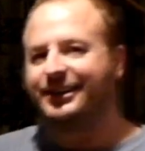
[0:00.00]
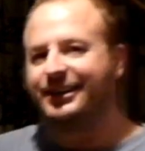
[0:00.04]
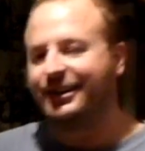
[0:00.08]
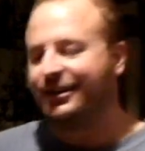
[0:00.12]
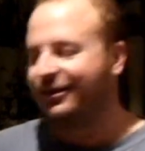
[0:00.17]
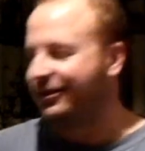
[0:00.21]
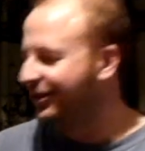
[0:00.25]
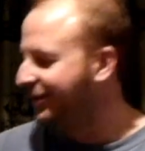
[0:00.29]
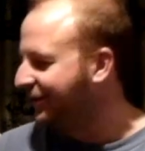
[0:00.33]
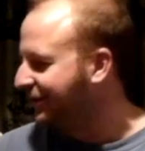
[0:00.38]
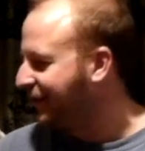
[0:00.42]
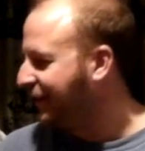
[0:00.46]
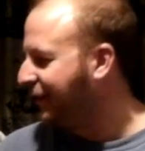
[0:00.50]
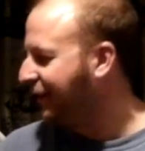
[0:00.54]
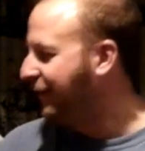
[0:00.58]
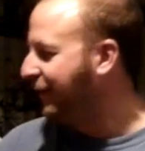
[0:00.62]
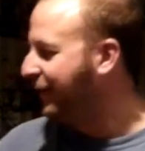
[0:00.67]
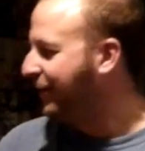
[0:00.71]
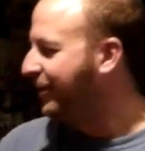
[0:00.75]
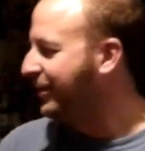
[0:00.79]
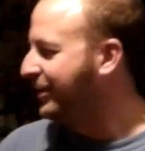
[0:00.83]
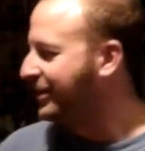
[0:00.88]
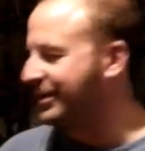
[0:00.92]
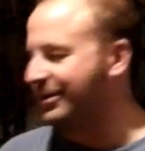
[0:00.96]
looking
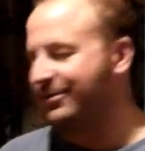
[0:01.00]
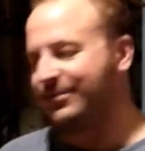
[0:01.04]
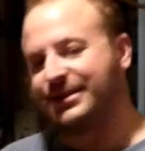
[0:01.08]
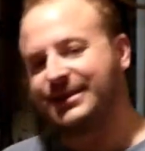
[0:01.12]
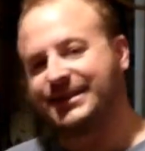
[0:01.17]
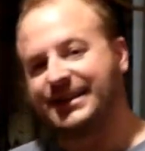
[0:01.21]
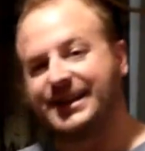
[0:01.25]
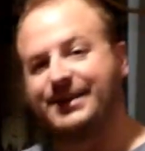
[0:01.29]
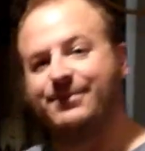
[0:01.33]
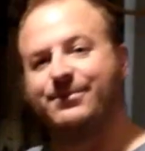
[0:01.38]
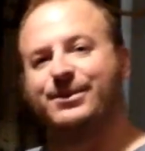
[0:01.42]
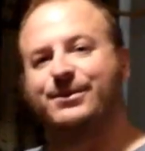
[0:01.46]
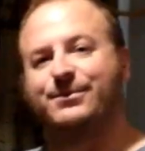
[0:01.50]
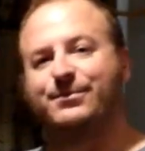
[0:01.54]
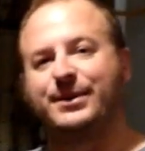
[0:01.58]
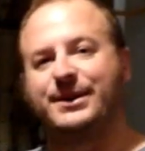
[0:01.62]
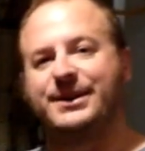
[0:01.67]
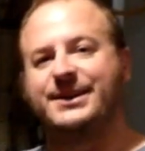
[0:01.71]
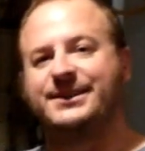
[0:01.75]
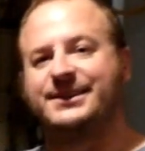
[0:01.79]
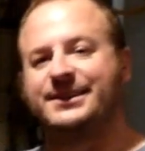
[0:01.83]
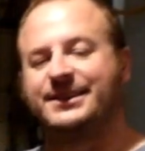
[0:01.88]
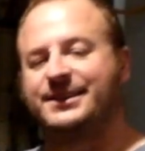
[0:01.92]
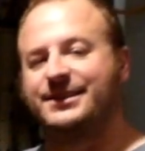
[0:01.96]
for some statement
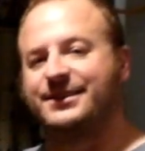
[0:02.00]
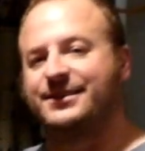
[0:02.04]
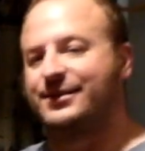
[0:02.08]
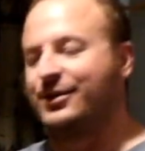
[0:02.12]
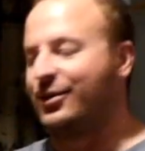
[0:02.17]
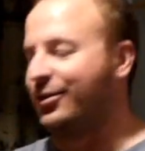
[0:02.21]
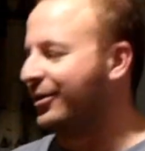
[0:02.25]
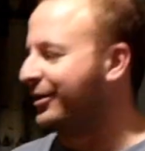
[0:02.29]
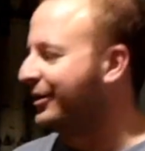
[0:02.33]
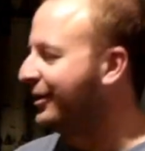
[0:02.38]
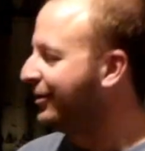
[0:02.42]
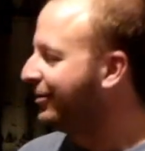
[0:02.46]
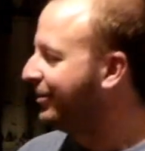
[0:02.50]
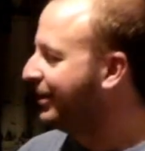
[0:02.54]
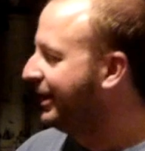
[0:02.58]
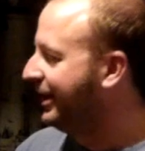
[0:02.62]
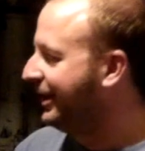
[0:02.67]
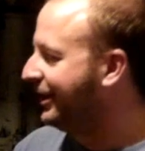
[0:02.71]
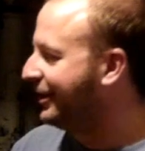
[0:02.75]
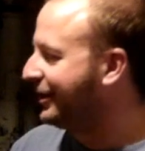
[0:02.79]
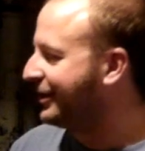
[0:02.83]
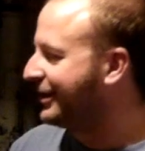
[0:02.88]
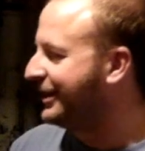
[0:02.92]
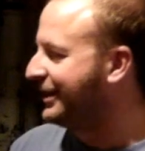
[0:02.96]
pieces, or you're really
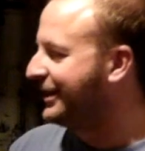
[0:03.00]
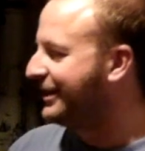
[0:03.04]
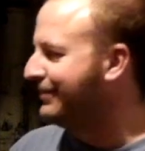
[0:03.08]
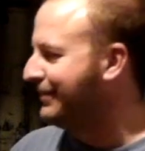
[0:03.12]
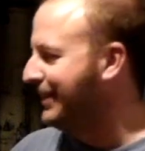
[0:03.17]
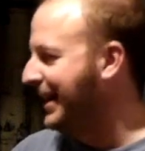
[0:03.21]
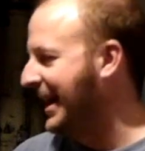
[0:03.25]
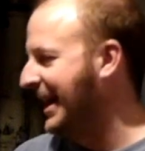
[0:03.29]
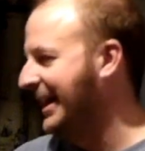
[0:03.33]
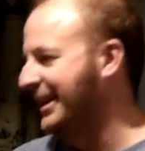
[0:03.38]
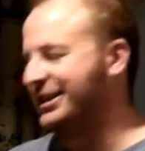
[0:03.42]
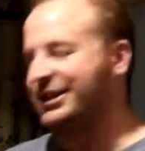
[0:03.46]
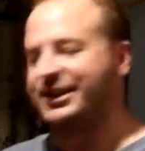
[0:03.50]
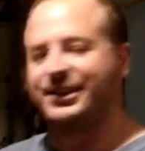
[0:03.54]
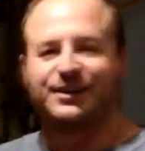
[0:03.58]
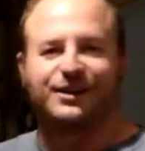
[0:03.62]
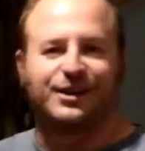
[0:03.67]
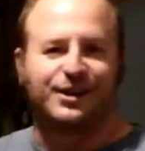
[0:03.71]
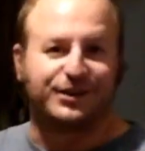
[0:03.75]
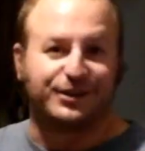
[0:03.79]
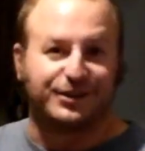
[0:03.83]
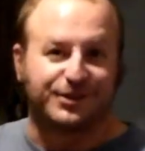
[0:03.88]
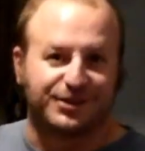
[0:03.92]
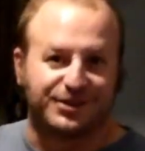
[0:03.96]
looking to match a
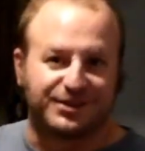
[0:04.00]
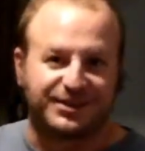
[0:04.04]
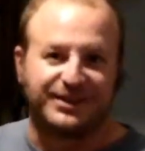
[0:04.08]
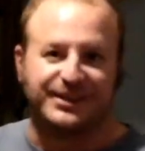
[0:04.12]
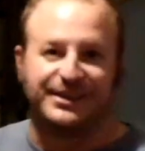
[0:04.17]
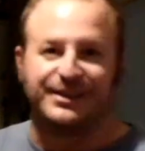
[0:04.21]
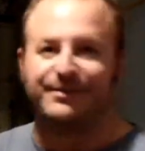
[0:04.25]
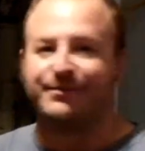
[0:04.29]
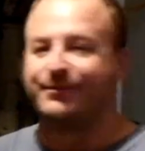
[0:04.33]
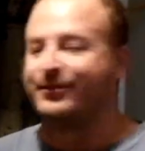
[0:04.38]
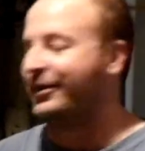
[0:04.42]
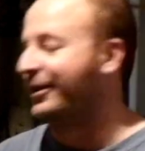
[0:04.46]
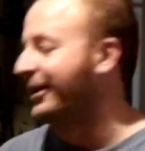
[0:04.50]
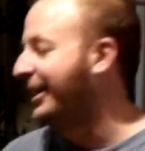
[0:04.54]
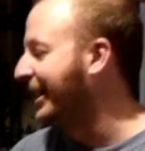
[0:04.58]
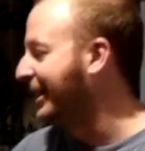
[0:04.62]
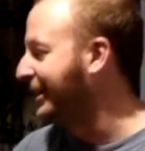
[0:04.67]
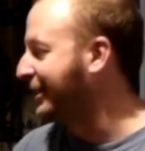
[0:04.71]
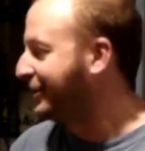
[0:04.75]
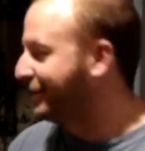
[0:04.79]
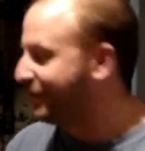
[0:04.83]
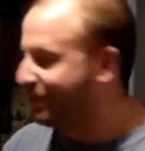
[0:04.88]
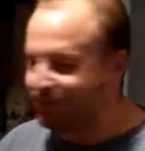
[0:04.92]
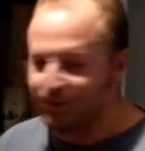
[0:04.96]
color scheme for a high
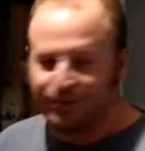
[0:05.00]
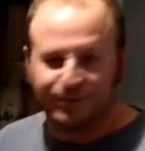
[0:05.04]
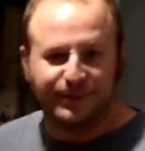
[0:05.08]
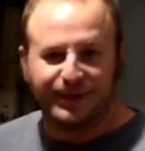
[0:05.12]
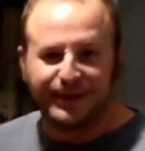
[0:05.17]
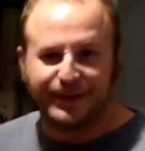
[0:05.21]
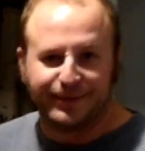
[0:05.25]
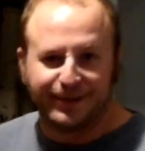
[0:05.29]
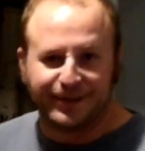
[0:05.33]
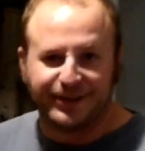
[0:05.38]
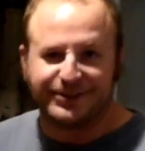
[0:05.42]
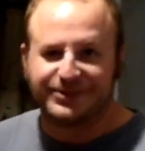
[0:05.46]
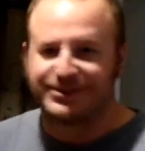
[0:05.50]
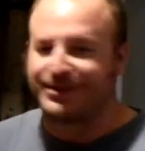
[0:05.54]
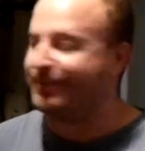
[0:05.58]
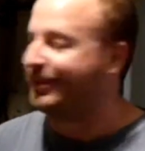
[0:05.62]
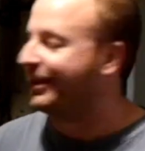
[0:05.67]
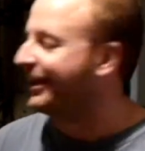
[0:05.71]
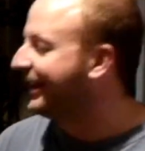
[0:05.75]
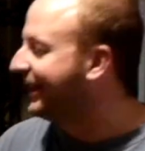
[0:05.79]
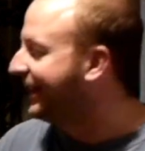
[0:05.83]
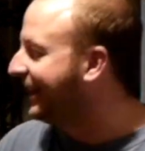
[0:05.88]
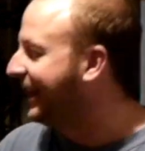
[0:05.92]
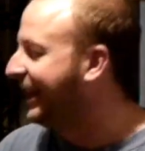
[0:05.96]
school maybe, or
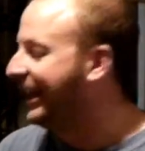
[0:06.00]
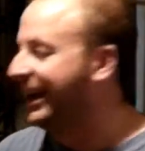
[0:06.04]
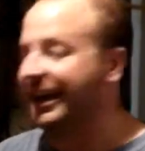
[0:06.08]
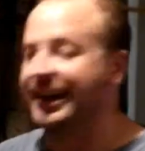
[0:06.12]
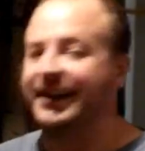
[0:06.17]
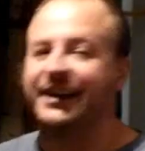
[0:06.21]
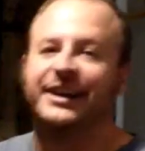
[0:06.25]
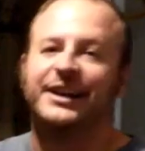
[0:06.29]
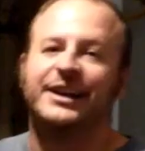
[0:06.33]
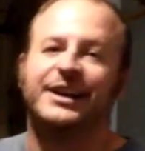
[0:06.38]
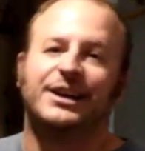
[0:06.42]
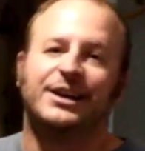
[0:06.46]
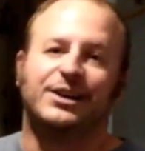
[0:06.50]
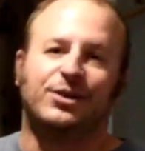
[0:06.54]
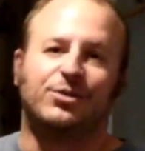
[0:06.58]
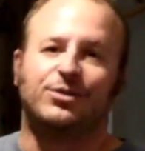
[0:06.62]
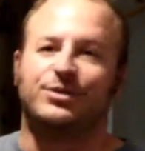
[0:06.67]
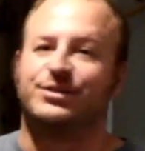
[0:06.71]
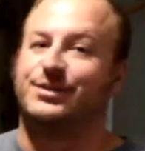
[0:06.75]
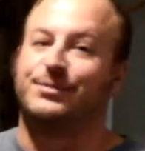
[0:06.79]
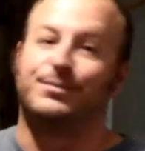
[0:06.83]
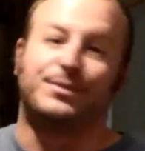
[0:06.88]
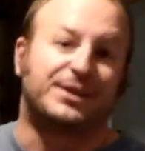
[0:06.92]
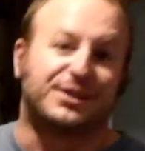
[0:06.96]
something like that, or
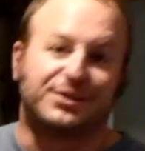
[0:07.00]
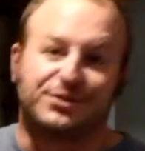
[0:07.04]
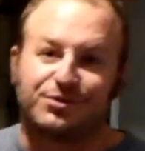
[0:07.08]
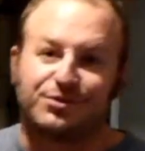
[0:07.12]
somebody's